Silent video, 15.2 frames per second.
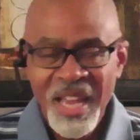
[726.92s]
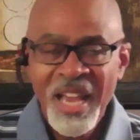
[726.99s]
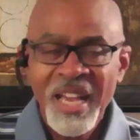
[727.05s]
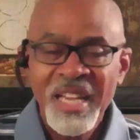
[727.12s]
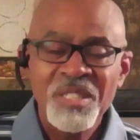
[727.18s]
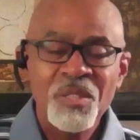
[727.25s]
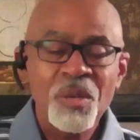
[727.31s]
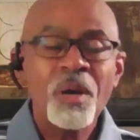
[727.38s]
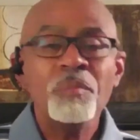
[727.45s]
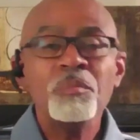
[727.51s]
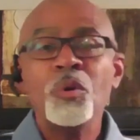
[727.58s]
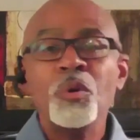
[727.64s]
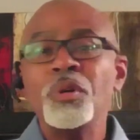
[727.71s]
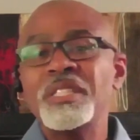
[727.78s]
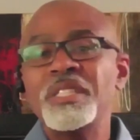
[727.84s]
So I'm
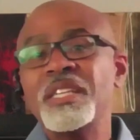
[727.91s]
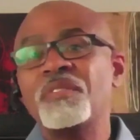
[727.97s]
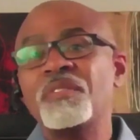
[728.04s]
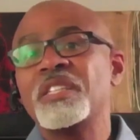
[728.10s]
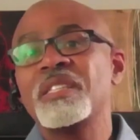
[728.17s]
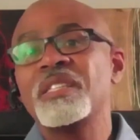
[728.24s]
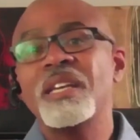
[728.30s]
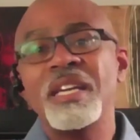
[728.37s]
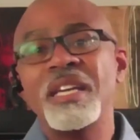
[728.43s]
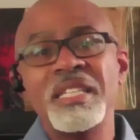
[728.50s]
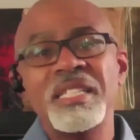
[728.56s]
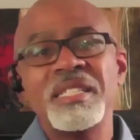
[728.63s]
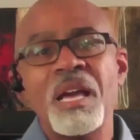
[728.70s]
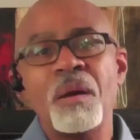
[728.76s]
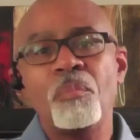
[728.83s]
going to give an
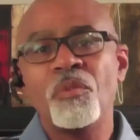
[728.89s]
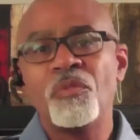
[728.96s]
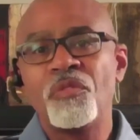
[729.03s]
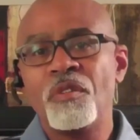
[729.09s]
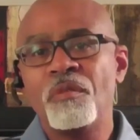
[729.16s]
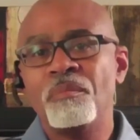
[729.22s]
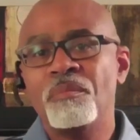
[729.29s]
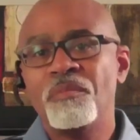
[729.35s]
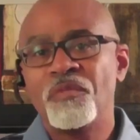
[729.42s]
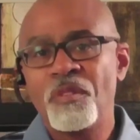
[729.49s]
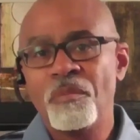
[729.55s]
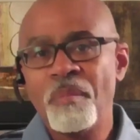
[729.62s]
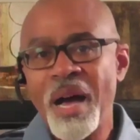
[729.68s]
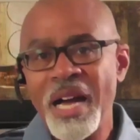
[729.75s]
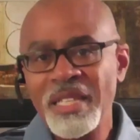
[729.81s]
example from
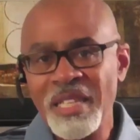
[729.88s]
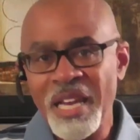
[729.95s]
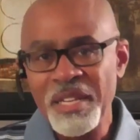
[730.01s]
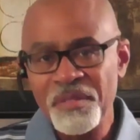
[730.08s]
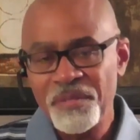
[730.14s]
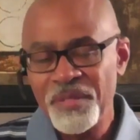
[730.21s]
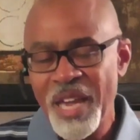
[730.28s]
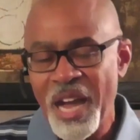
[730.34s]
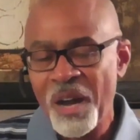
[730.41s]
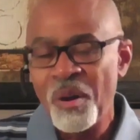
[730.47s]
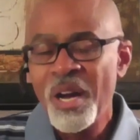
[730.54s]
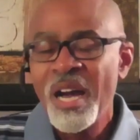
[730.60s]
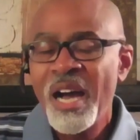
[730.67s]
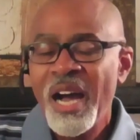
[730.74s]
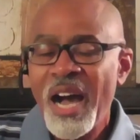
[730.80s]
my life. Now,
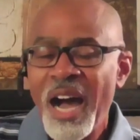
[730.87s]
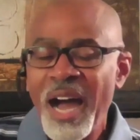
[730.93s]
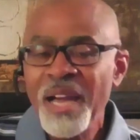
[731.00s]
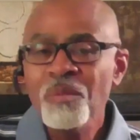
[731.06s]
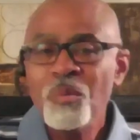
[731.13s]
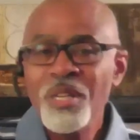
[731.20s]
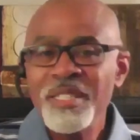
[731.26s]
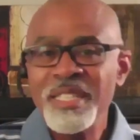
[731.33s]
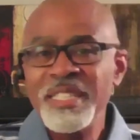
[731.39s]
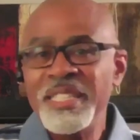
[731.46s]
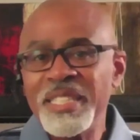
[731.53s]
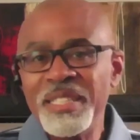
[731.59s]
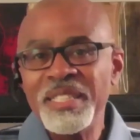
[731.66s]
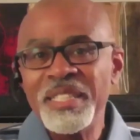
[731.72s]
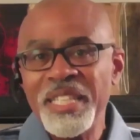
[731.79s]
I wasn't
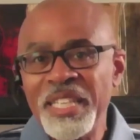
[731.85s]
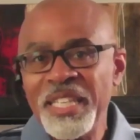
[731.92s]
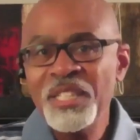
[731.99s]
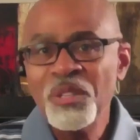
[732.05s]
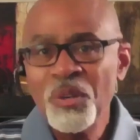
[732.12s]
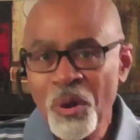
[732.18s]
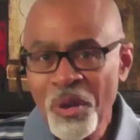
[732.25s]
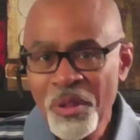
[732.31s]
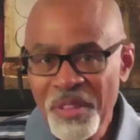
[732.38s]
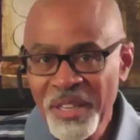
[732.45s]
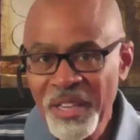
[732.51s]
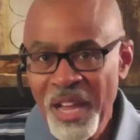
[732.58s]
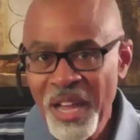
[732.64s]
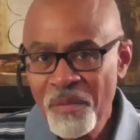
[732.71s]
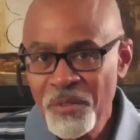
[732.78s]
in on the
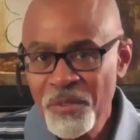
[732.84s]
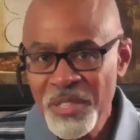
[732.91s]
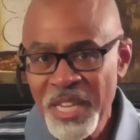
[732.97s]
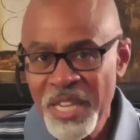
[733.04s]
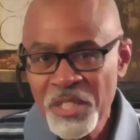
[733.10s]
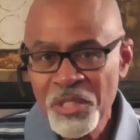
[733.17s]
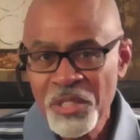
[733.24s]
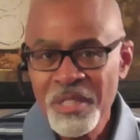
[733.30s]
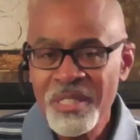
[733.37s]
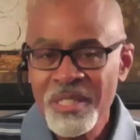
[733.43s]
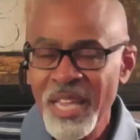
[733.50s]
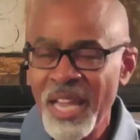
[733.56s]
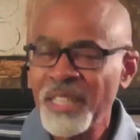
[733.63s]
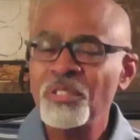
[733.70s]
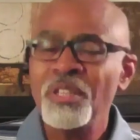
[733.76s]
conversations.
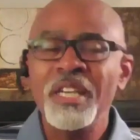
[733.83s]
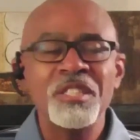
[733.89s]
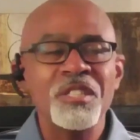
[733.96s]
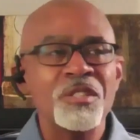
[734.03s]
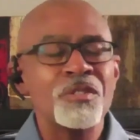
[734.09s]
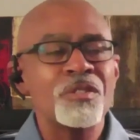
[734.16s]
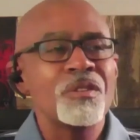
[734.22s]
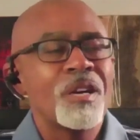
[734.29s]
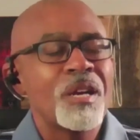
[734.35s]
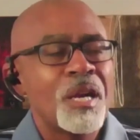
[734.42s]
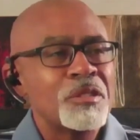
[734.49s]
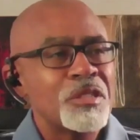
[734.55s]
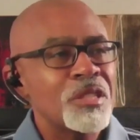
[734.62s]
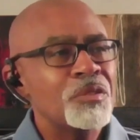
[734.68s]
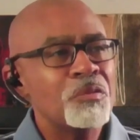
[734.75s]
Actually, I
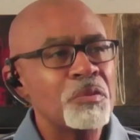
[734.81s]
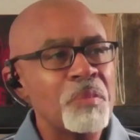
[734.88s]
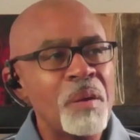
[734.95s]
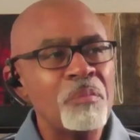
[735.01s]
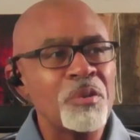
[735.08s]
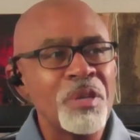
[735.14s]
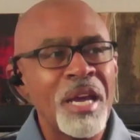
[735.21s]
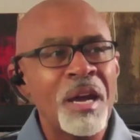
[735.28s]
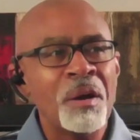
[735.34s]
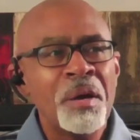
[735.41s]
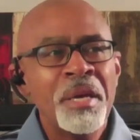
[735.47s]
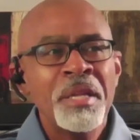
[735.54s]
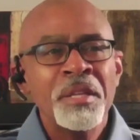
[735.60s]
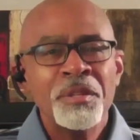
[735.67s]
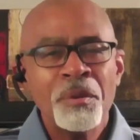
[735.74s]
just remember now.
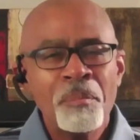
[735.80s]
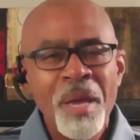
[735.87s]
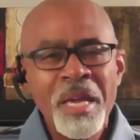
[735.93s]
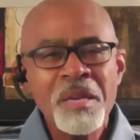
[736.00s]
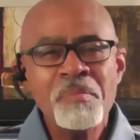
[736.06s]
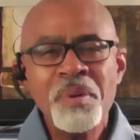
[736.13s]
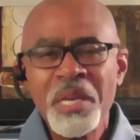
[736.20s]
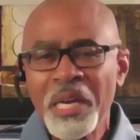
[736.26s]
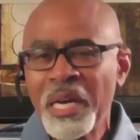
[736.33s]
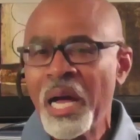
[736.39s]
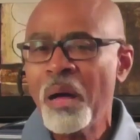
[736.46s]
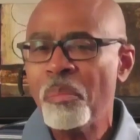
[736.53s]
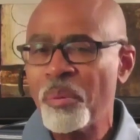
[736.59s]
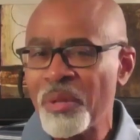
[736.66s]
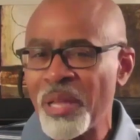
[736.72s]
There may have been a
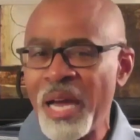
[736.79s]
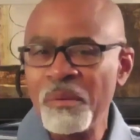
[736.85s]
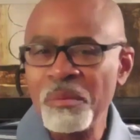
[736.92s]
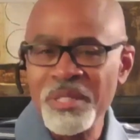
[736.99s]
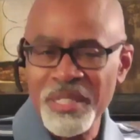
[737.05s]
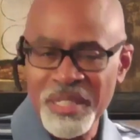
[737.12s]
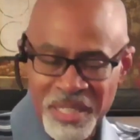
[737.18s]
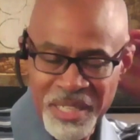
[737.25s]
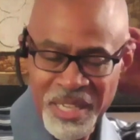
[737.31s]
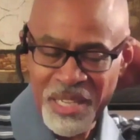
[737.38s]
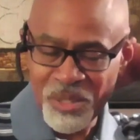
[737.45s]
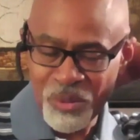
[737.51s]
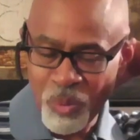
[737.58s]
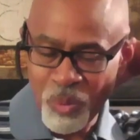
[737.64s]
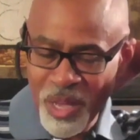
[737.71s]
couple I was in
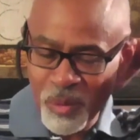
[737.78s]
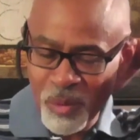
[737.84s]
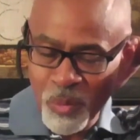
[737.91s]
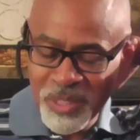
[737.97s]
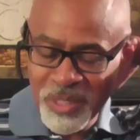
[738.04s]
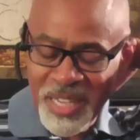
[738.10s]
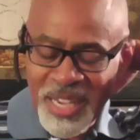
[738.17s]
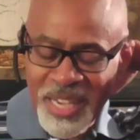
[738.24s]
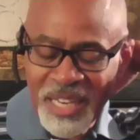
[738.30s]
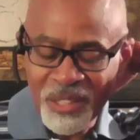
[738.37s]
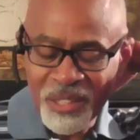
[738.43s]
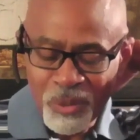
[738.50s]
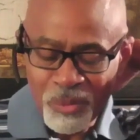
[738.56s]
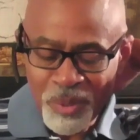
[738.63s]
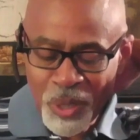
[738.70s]
as well once I got a
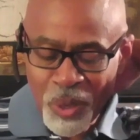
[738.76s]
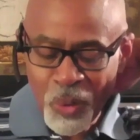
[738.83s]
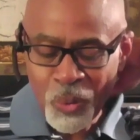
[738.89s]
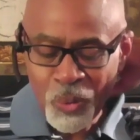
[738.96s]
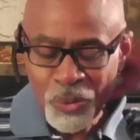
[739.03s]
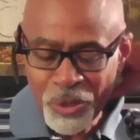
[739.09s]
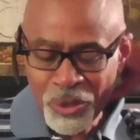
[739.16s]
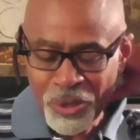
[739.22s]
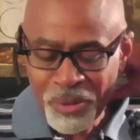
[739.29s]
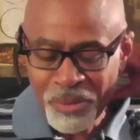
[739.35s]
little bit older.